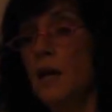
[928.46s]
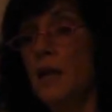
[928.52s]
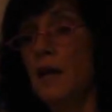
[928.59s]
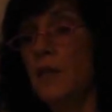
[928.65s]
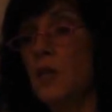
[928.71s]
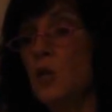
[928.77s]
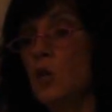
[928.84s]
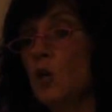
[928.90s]

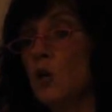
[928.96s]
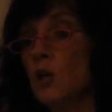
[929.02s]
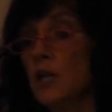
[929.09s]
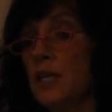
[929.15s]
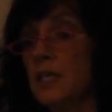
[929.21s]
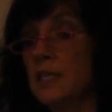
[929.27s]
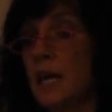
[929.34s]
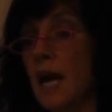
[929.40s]
Now the
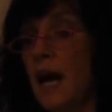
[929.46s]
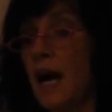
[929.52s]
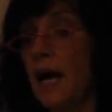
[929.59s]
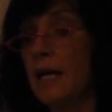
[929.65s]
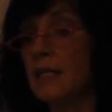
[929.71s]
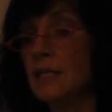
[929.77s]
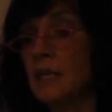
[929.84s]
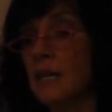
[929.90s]

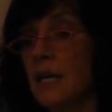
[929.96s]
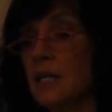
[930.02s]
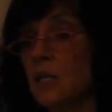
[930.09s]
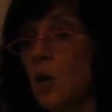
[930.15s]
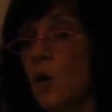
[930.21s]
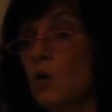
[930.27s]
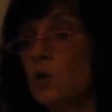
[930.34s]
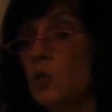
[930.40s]
nucleotides that I
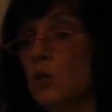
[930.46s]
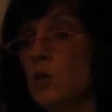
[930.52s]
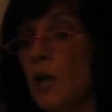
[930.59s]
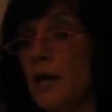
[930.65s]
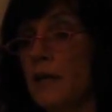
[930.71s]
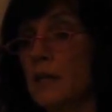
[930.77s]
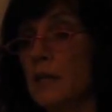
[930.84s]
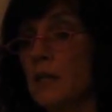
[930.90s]
told you,
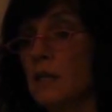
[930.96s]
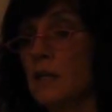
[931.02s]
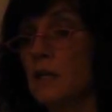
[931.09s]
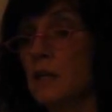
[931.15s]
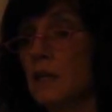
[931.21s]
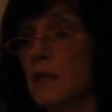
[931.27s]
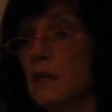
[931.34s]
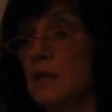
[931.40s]
like the
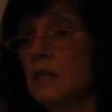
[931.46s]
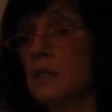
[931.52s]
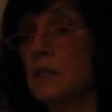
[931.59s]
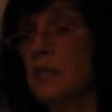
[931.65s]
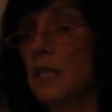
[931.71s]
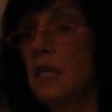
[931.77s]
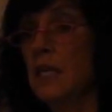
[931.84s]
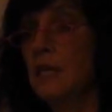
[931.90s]

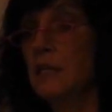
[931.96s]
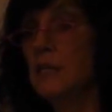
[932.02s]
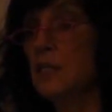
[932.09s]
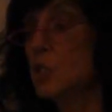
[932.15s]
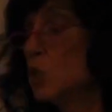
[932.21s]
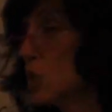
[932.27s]
C and the